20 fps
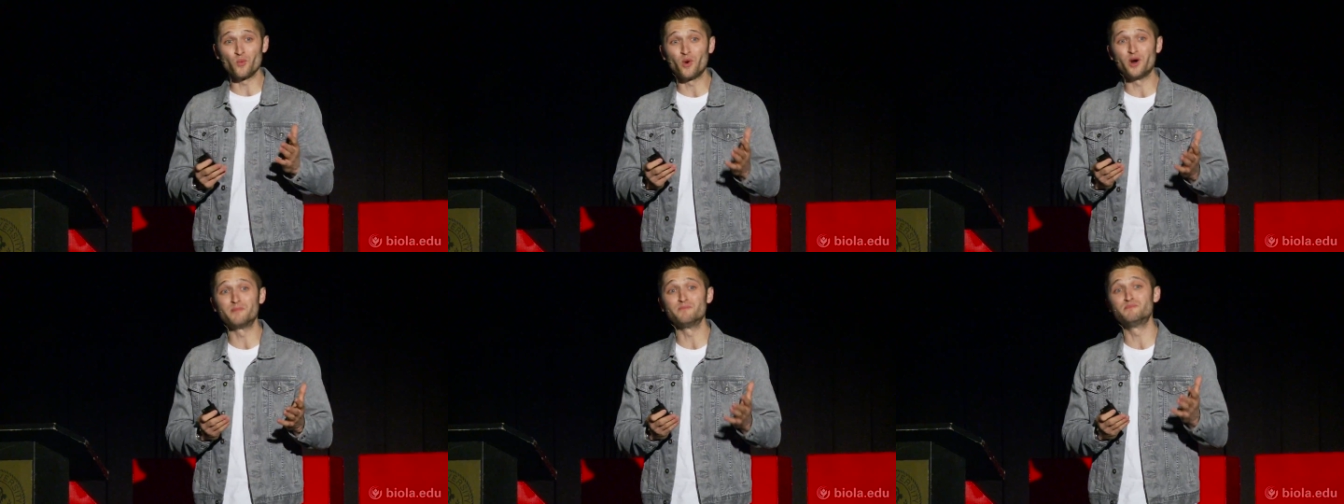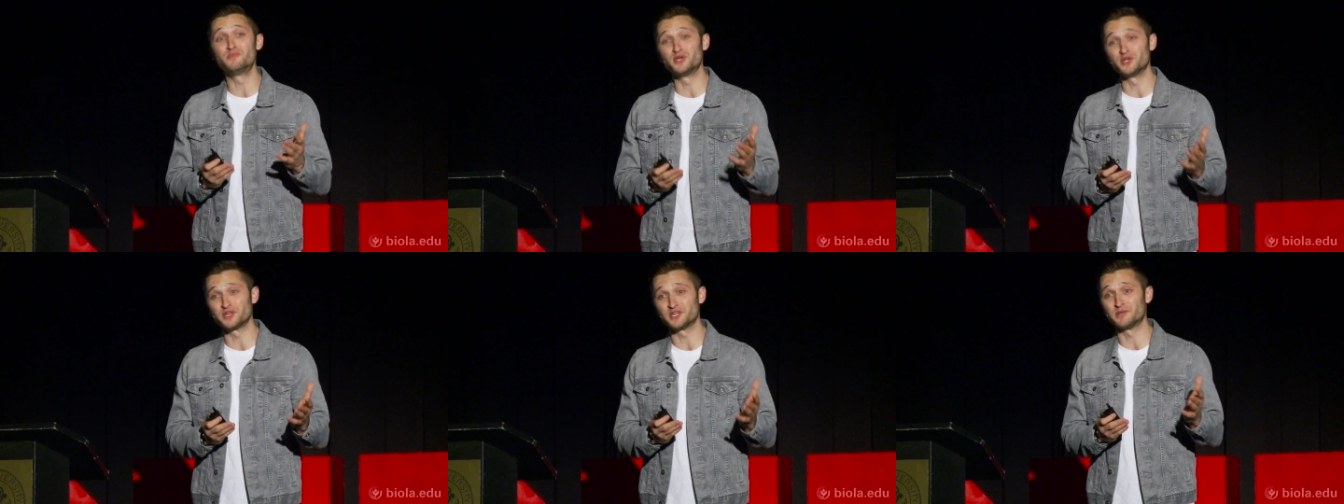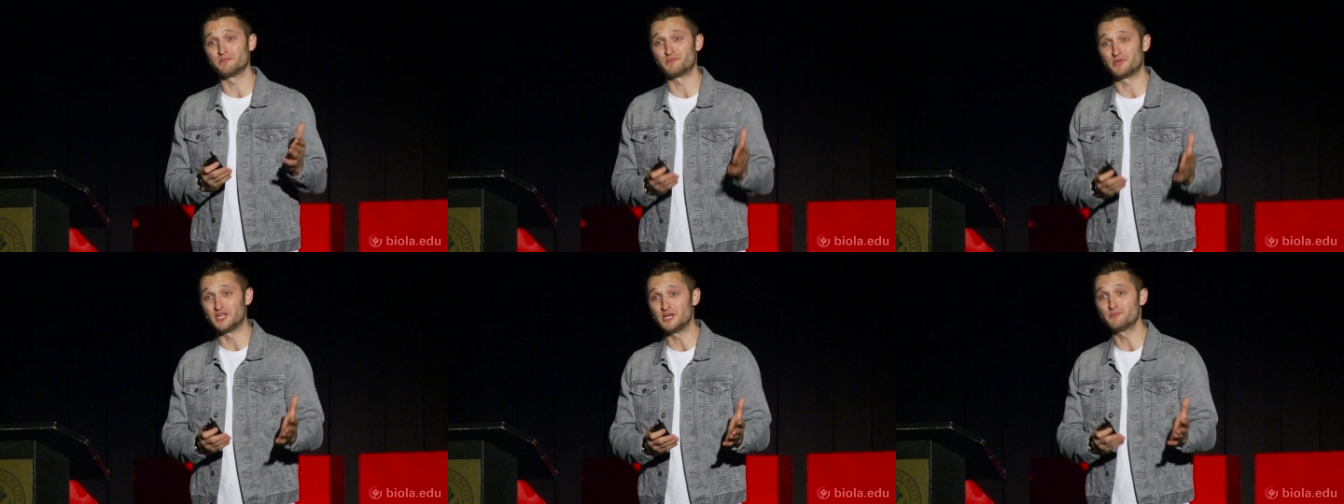one
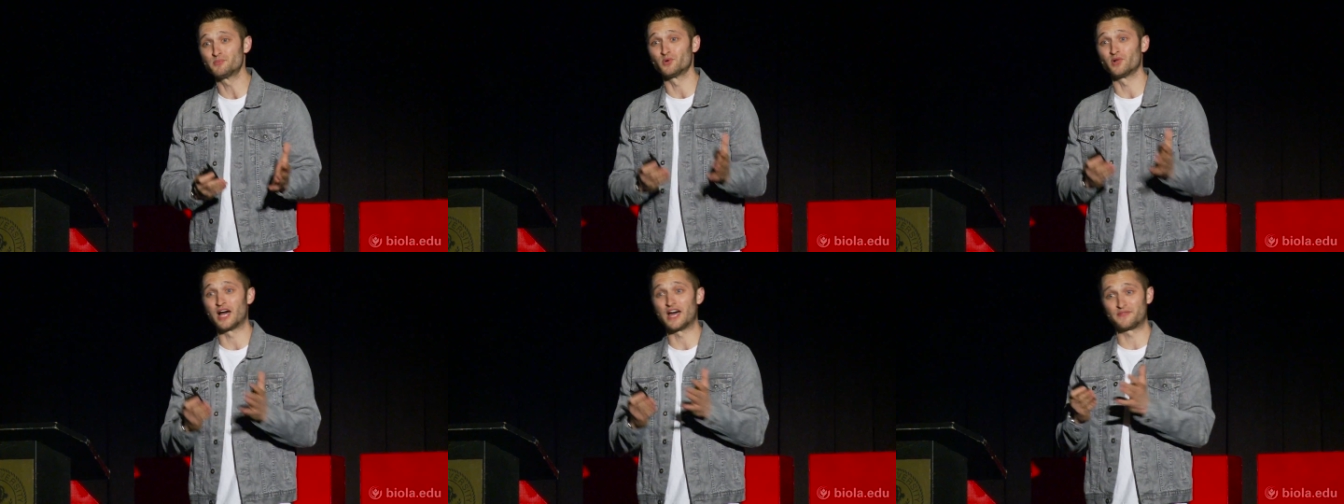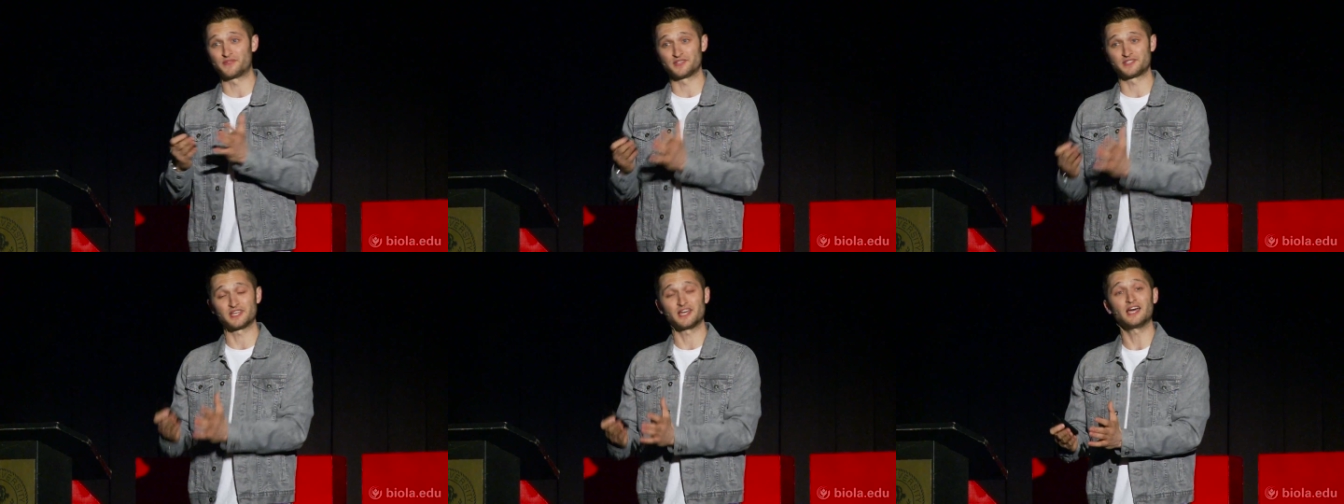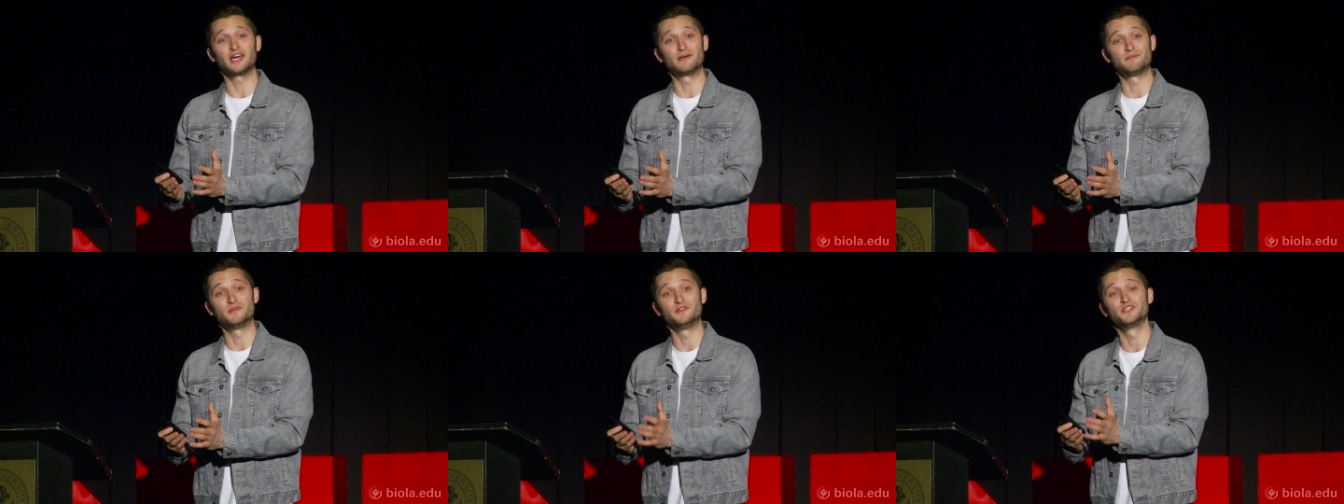billion people at the
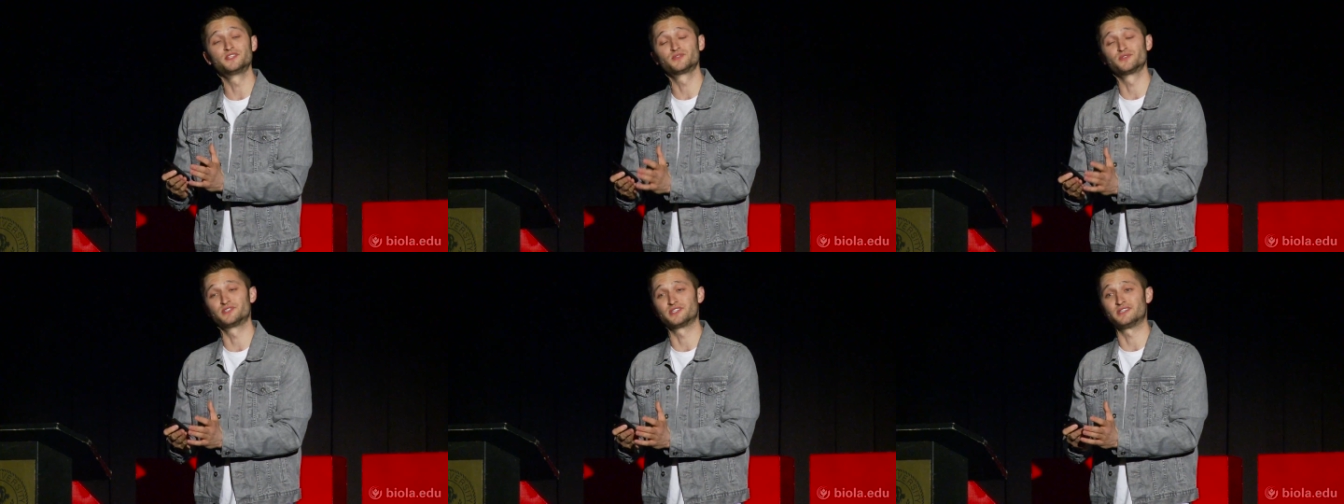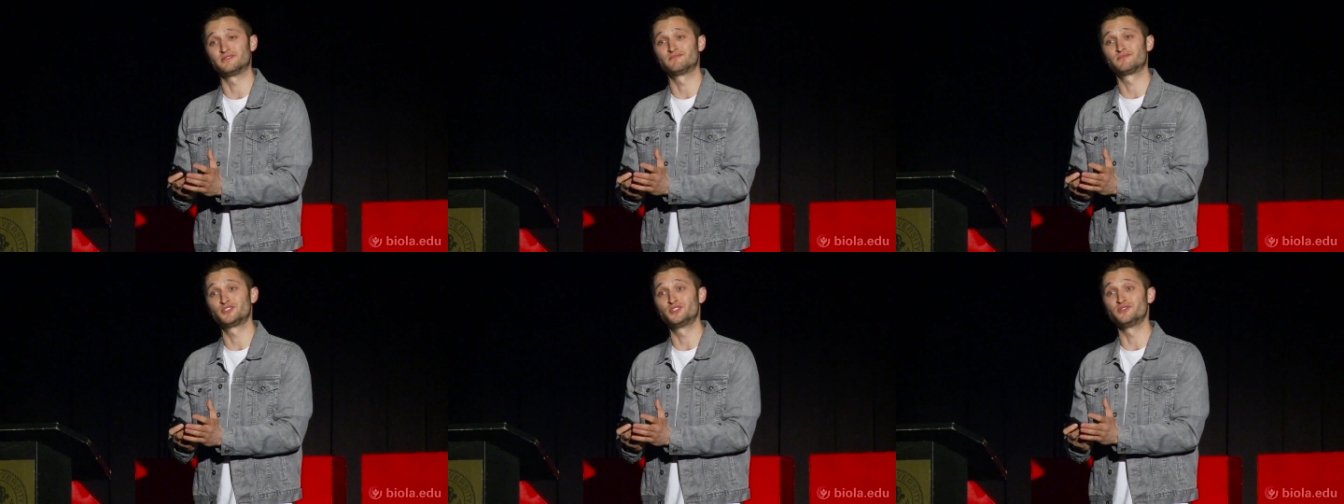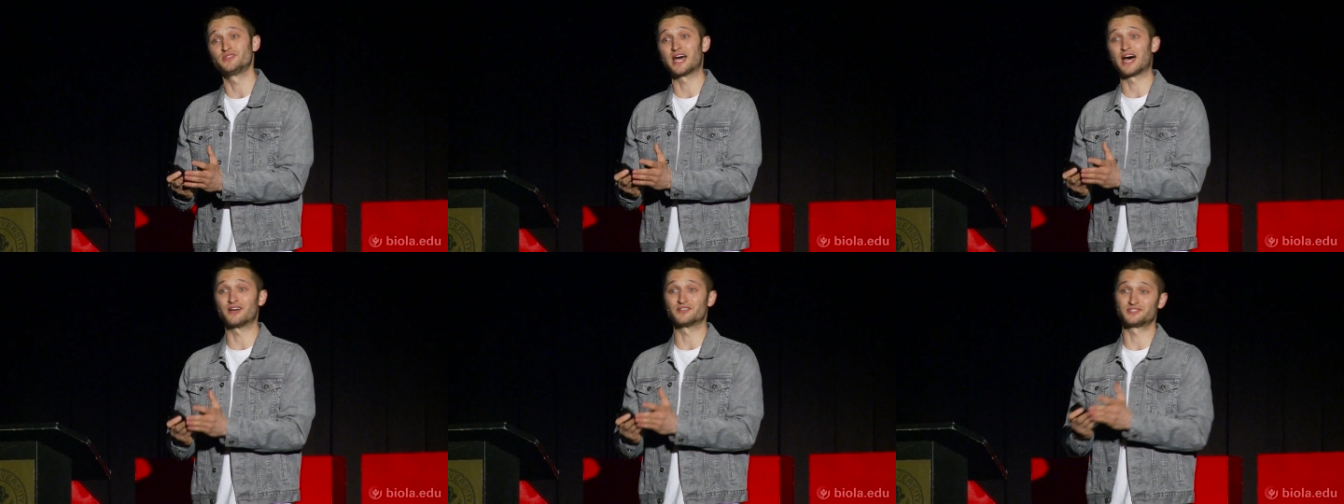time, and this was in
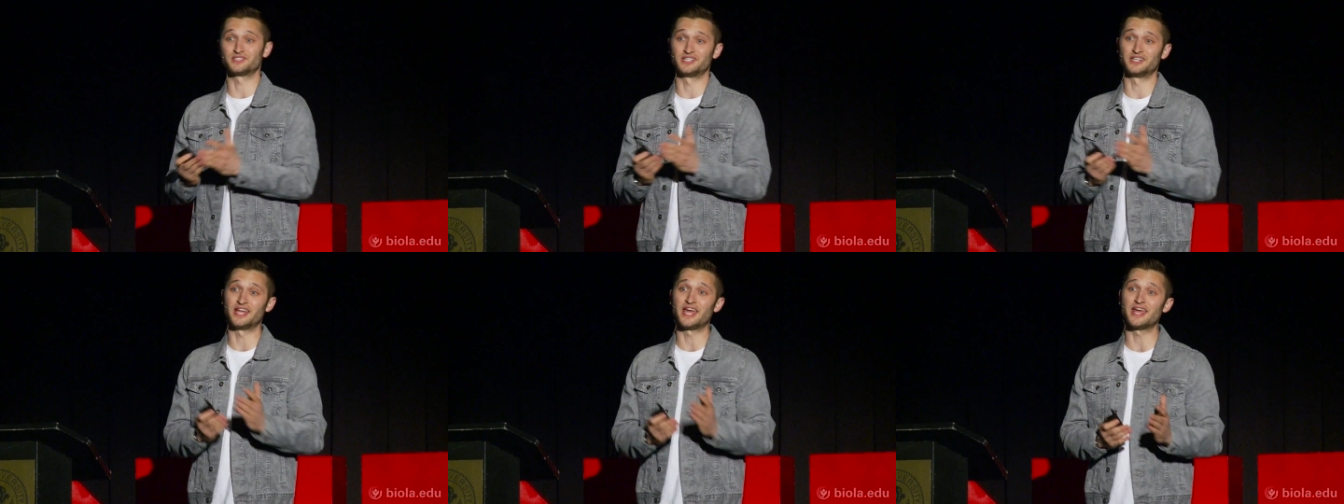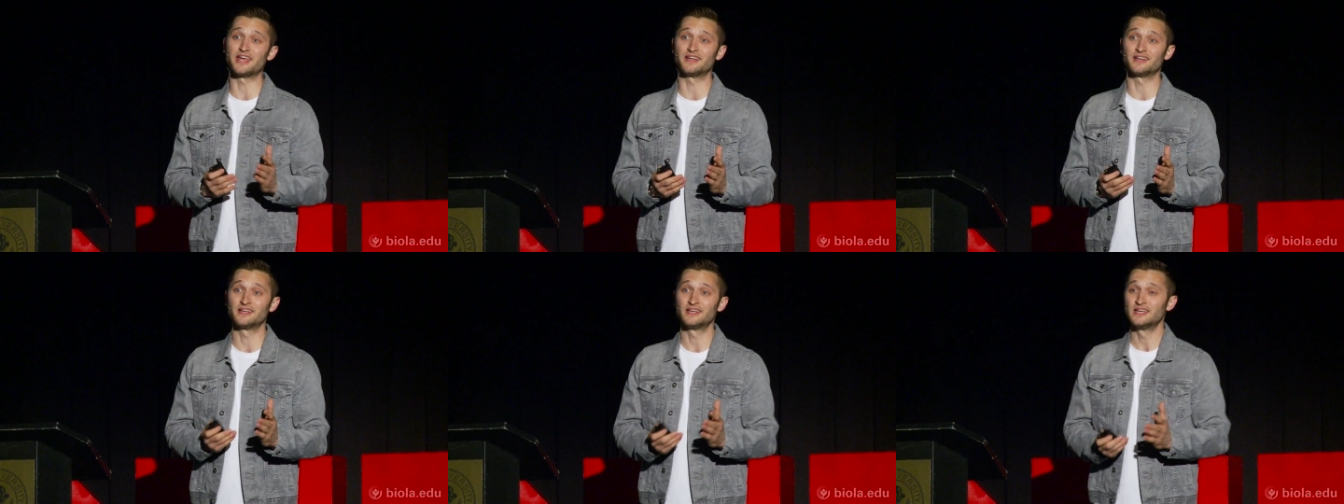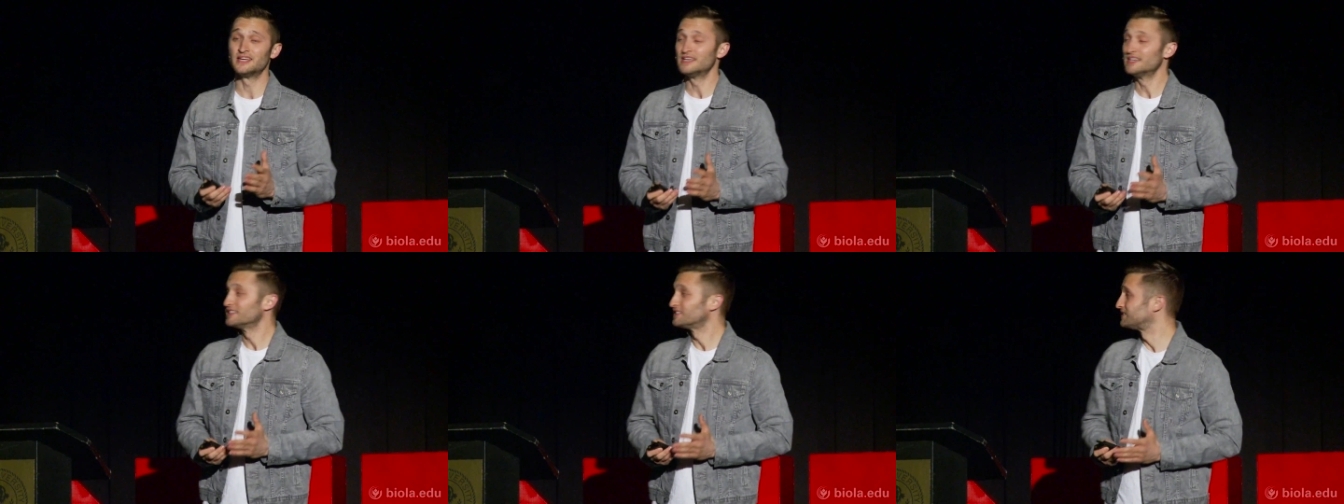two thousand eight.
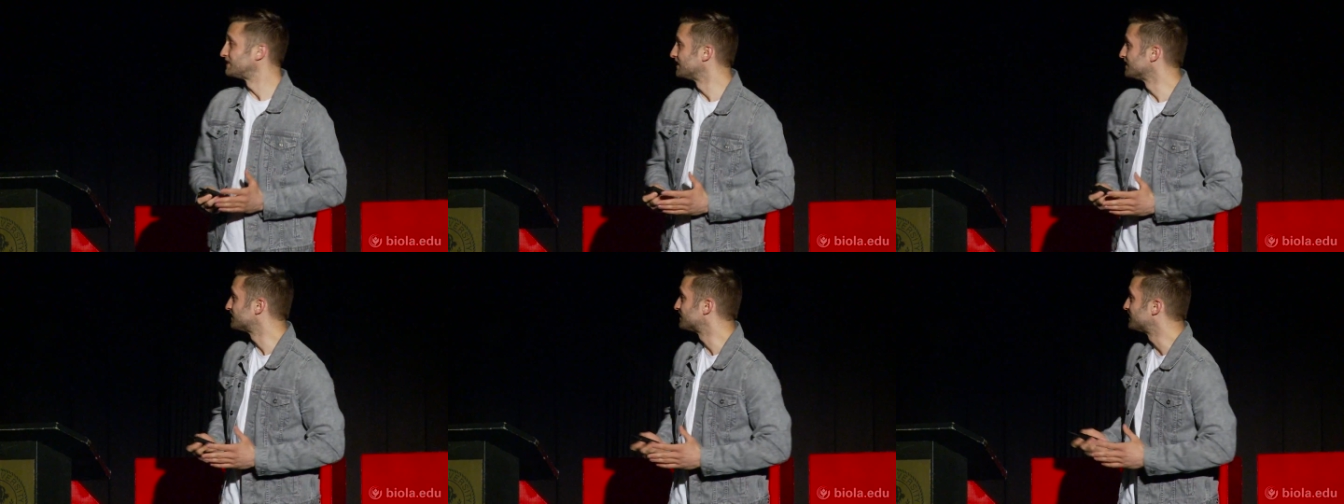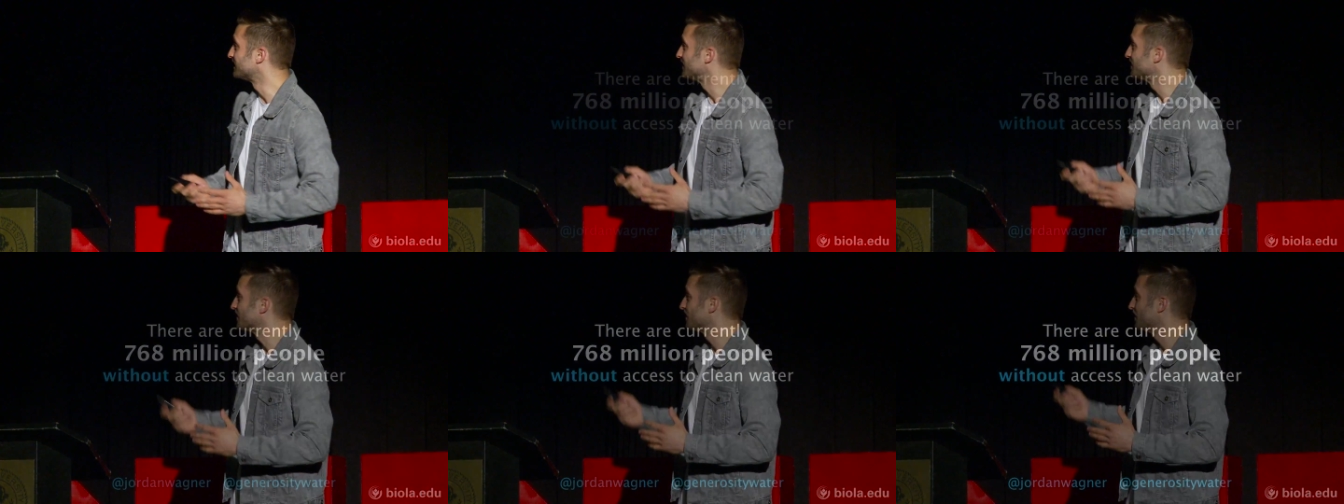Since then,